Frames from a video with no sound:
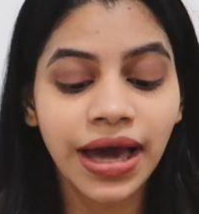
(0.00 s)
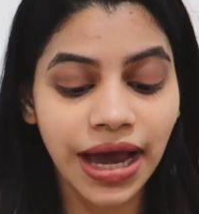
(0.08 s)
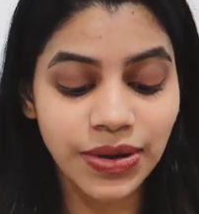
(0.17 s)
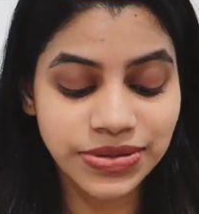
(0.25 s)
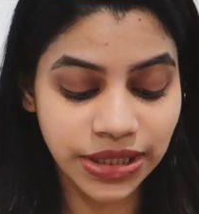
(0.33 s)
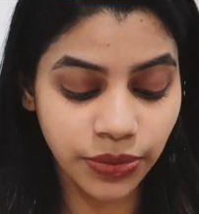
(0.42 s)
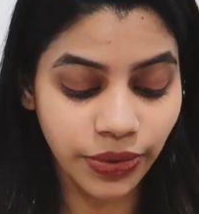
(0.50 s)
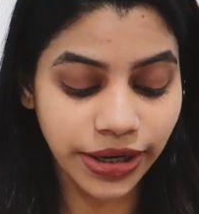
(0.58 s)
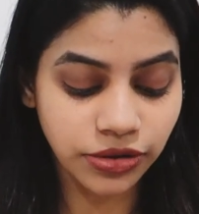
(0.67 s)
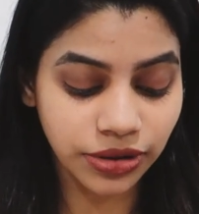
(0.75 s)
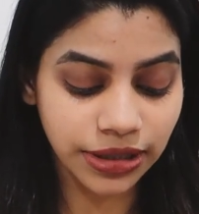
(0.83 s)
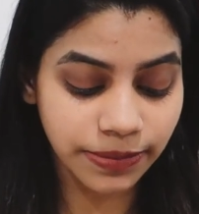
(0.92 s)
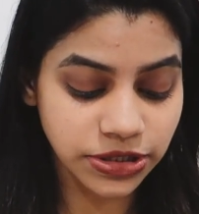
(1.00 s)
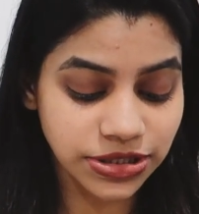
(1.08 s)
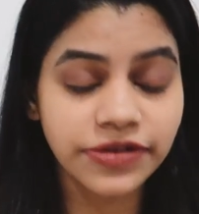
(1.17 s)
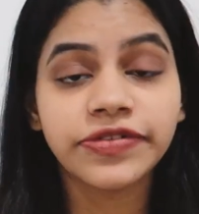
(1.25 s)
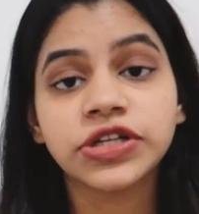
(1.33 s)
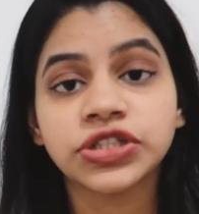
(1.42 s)
I was like, why not, let me just
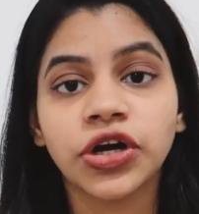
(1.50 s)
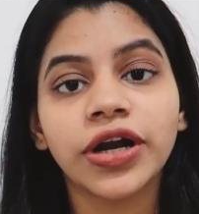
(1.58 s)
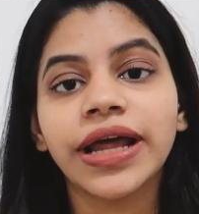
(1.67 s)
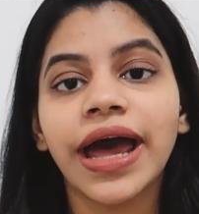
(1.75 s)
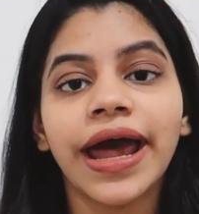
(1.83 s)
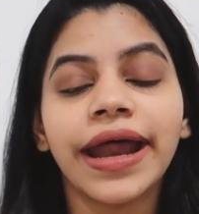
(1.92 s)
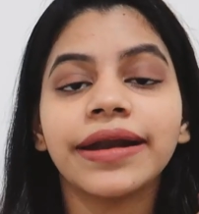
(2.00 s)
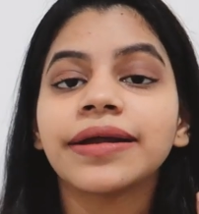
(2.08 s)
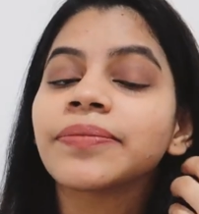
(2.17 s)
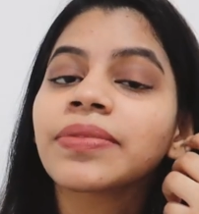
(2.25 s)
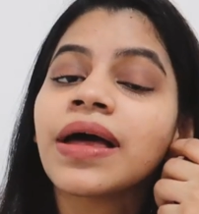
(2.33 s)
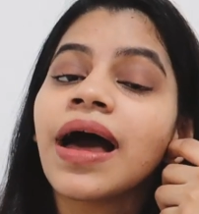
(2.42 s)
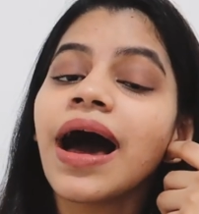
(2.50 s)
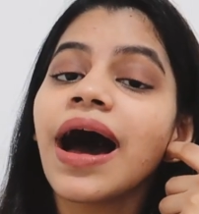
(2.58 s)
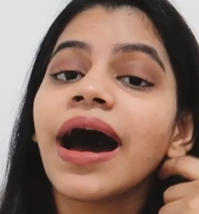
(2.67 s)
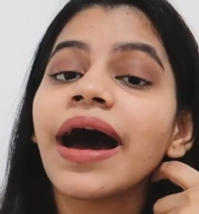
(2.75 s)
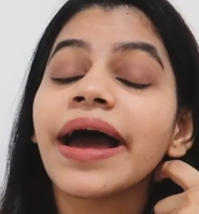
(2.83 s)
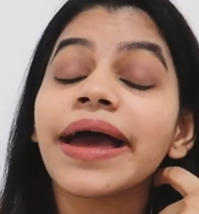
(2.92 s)
give it a shot, and
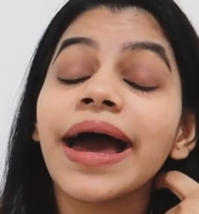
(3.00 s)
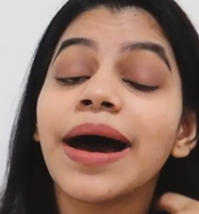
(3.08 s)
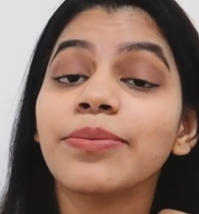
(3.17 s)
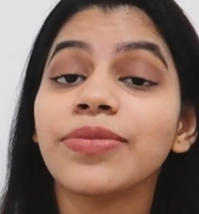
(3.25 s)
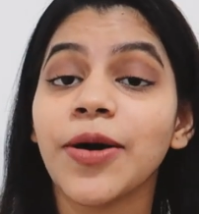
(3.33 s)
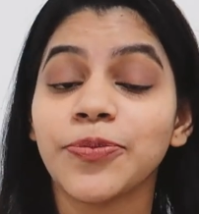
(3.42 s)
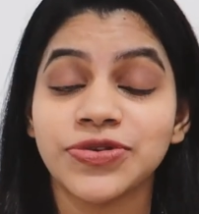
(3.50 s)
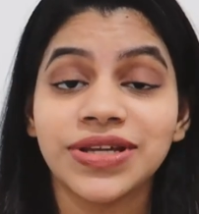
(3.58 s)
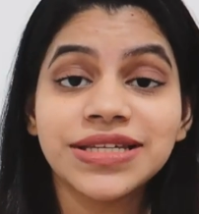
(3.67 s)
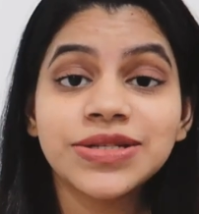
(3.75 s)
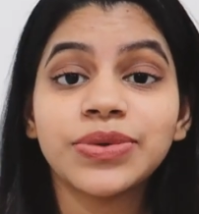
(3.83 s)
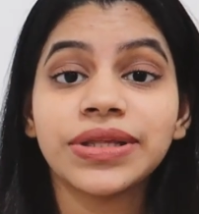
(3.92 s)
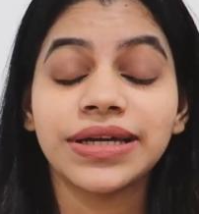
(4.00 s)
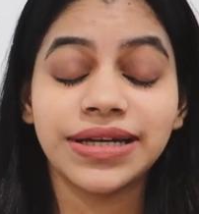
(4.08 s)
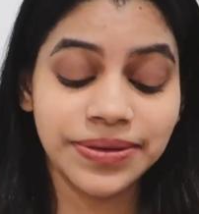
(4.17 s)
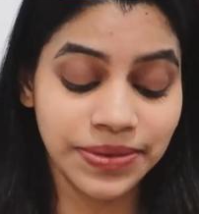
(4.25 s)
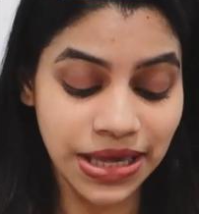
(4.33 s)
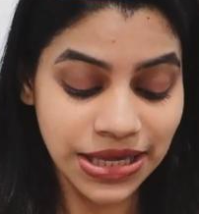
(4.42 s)
I am obsessed with it.
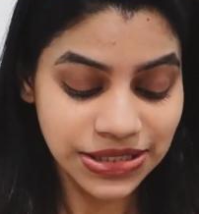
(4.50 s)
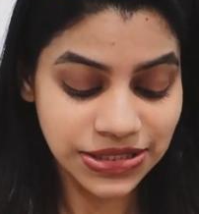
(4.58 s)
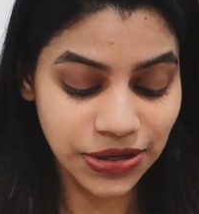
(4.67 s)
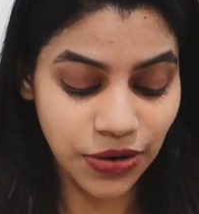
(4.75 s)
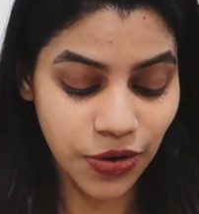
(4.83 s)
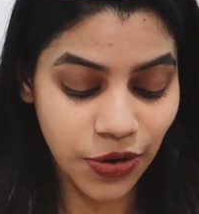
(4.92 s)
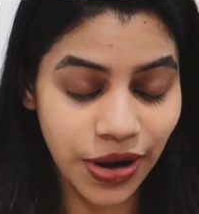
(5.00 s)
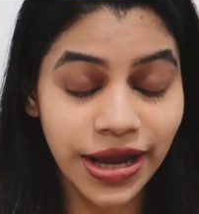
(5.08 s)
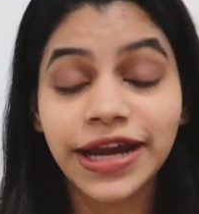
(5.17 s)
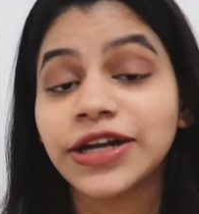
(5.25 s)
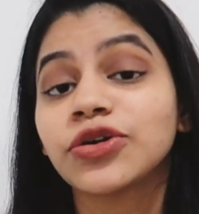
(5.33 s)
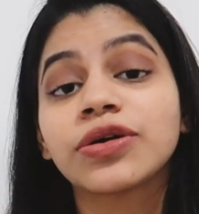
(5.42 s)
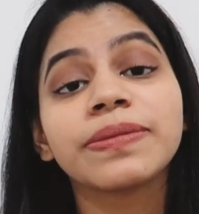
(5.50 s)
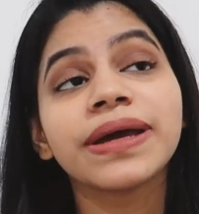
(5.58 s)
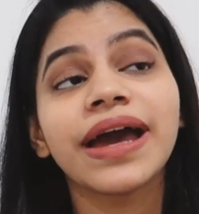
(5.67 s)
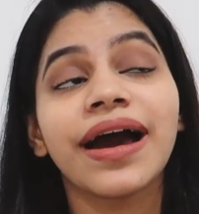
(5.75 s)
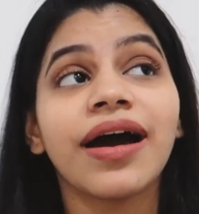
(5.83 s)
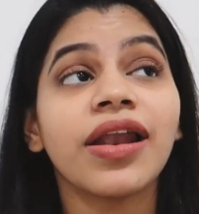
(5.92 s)
So it took
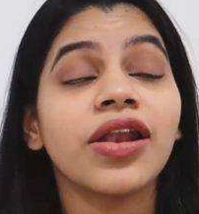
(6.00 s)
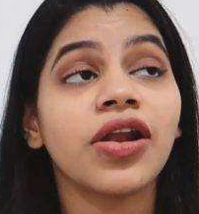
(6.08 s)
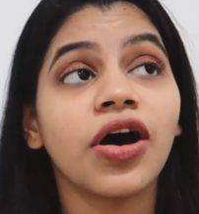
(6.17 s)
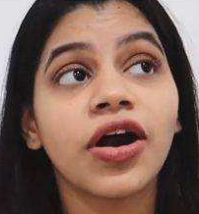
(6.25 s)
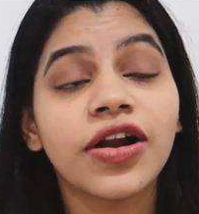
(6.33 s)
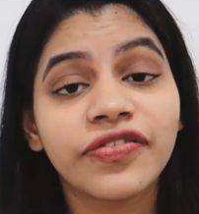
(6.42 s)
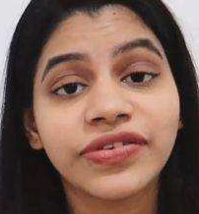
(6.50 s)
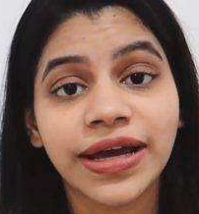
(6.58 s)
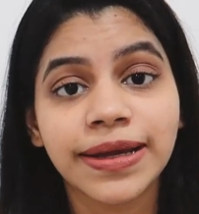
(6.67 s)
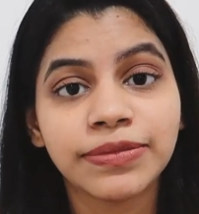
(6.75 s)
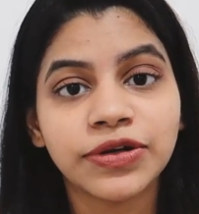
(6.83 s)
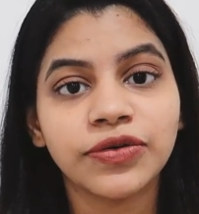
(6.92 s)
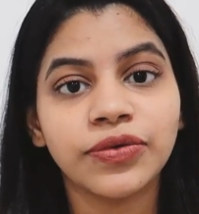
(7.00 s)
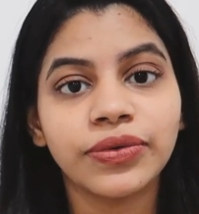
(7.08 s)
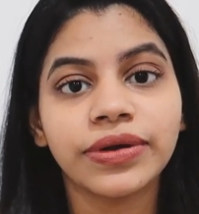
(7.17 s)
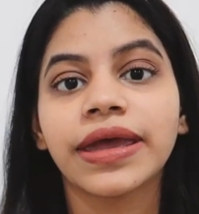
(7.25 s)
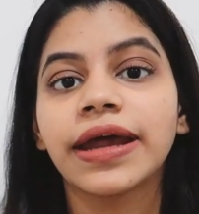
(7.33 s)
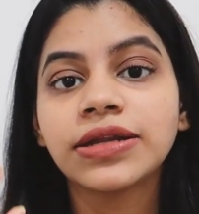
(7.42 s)
me a lot of time to
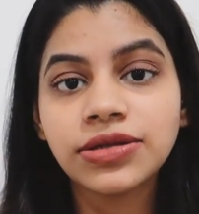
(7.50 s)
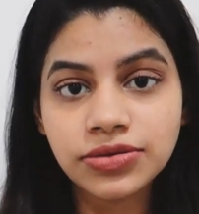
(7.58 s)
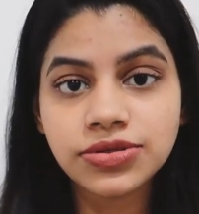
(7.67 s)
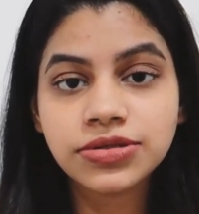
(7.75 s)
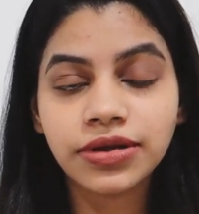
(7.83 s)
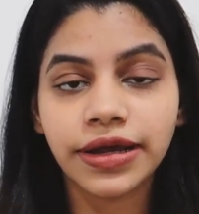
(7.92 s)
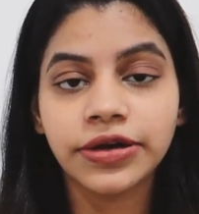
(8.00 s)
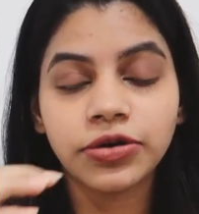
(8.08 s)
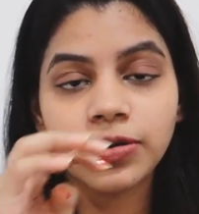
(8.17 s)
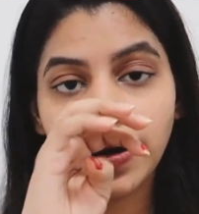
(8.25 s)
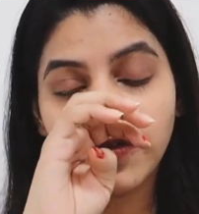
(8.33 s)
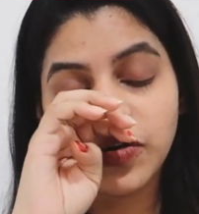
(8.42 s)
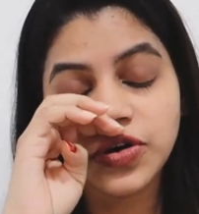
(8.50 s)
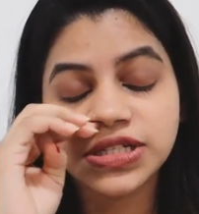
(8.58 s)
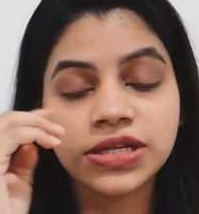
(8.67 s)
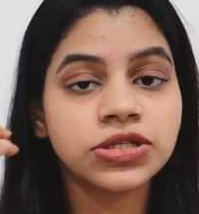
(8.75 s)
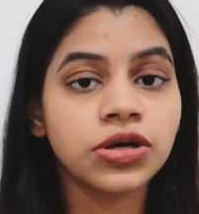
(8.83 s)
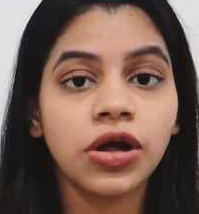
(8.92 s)
get used to Lightroom. Of course
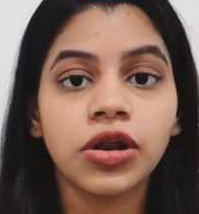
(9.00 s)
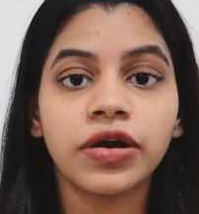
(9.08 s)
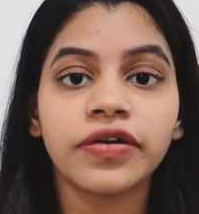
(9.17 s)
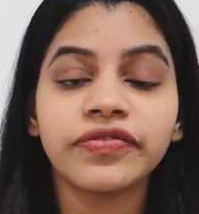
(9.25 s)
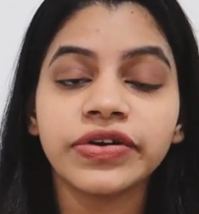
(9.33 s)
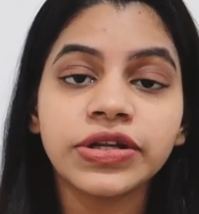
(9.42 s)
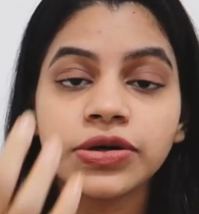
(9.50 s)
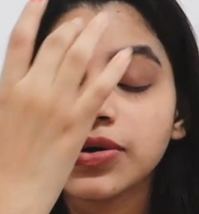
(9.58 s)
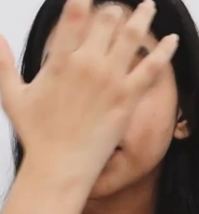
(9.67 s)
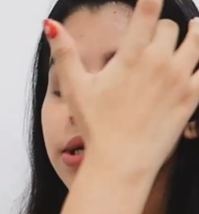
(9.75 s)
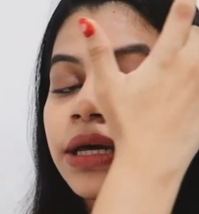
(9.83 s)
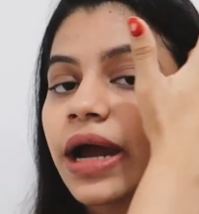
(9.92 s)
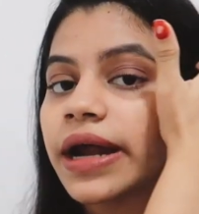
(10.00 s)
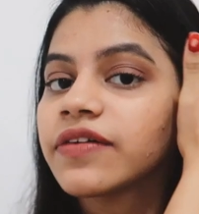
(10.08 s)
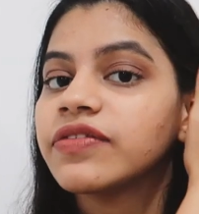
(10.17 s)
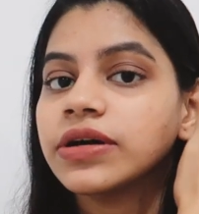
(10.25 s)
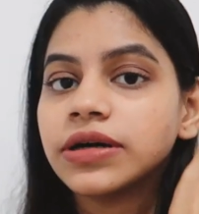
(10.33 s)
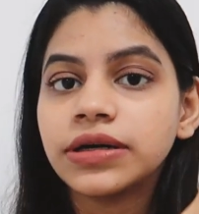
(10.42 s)
I saw a lot of videos, I kind
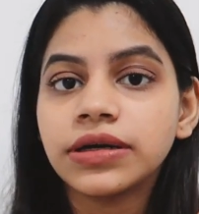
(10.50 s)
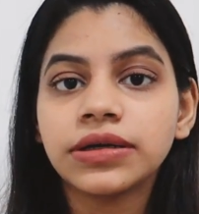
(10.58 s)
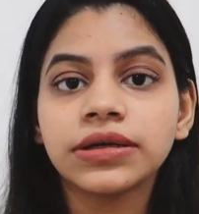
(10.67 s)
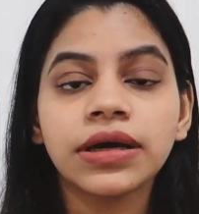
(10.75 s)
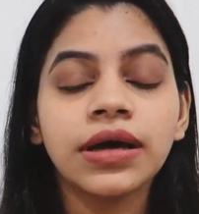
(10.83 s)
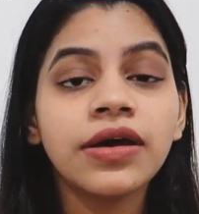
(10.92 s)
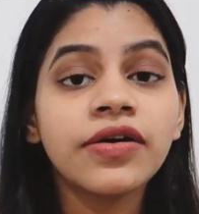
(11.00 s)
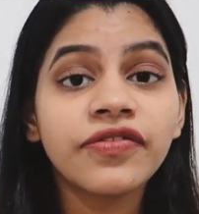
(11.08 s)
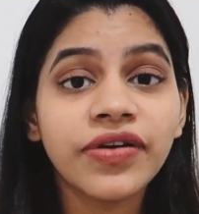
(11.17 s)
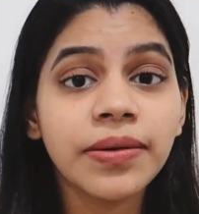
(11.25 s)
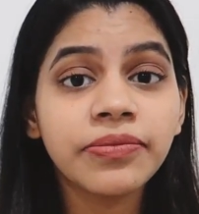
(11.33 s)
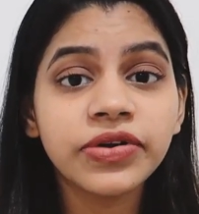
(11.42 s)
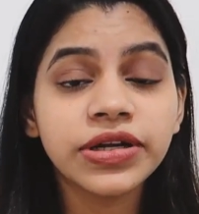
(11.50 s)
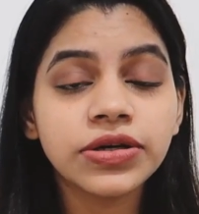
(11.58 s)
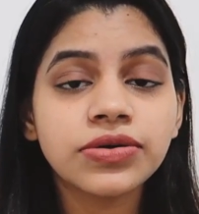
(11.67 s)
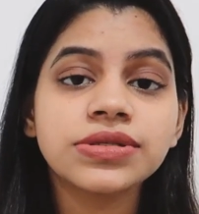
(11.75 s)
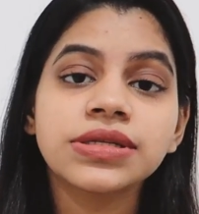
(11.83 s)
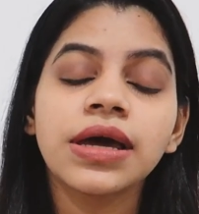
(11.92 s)
of learned from
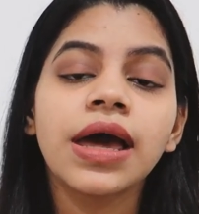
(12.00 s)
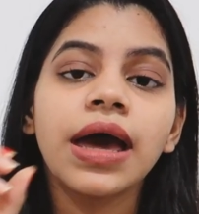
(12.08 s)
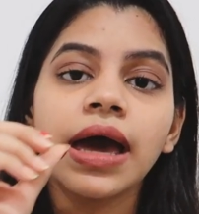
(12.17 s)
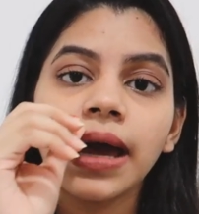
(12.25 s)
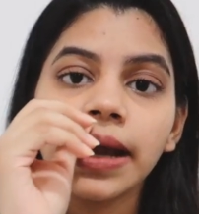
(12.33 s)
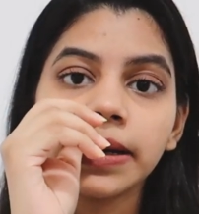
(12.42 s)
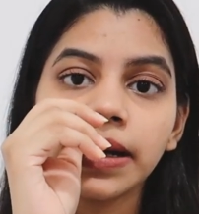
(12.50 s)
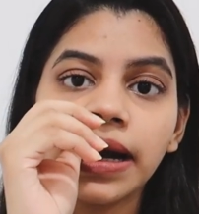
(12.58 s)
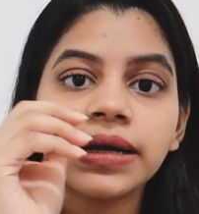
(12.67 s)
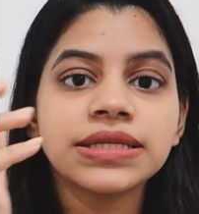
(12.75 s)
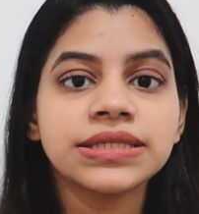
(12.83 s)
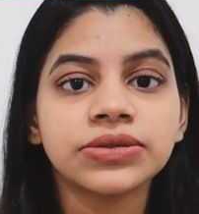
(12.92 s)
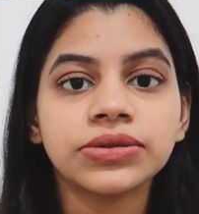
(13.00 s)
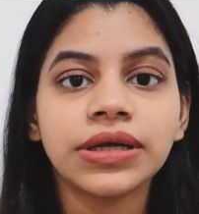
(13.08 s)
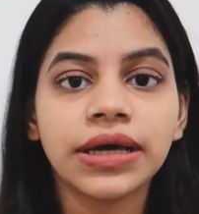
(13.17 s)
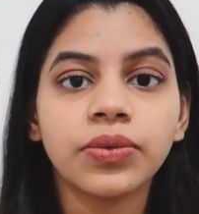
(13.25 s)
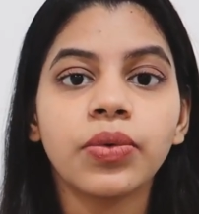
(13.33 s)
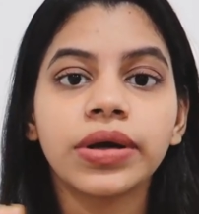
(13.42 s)
videos and understood
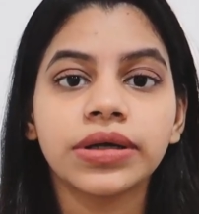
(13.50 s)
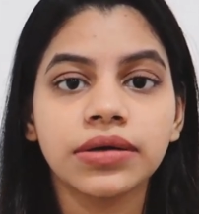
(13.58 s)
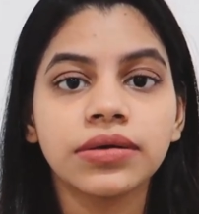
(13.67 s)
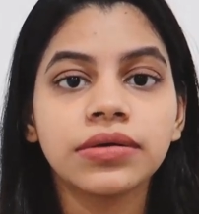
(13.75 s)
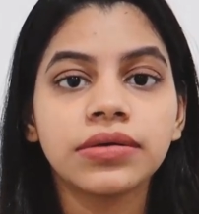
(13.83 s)
like what